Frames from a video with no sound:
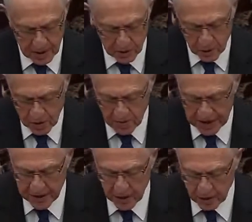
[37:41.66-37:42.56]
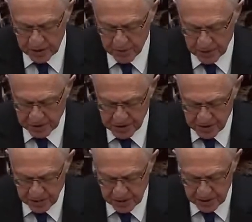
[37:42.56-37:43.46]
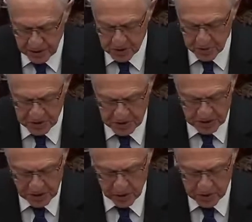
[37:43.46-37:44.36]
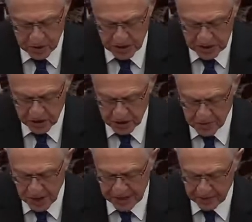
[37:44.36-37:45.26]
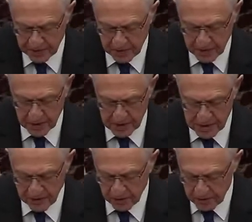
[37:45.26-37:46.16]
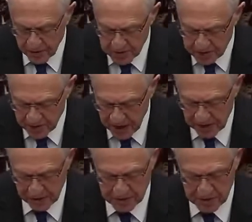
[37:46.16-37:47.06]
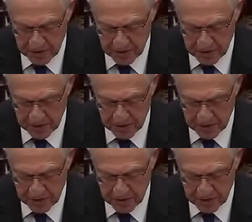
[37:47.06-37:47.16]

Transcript: Nor am I the only participant in this proceeding who has changed his mind. Several members of Congress,